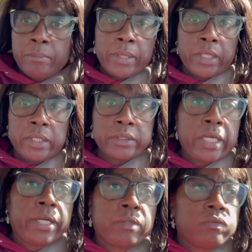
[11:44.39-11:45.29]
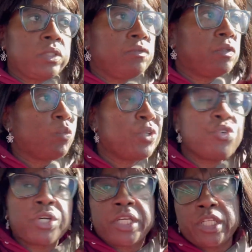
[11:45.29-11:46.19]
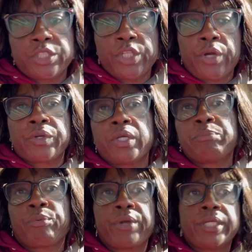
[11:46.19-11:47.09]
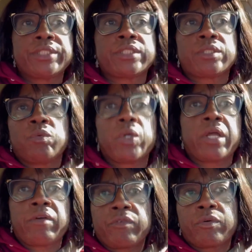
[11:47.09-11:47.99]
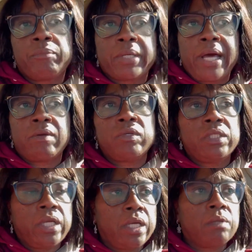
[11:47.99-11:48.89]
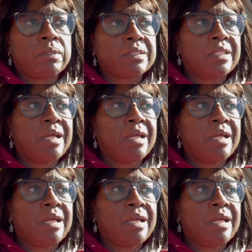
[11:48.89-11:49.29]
because I don't even. Well, you could get a turkey breast or whatever, but I don't eat ham like that.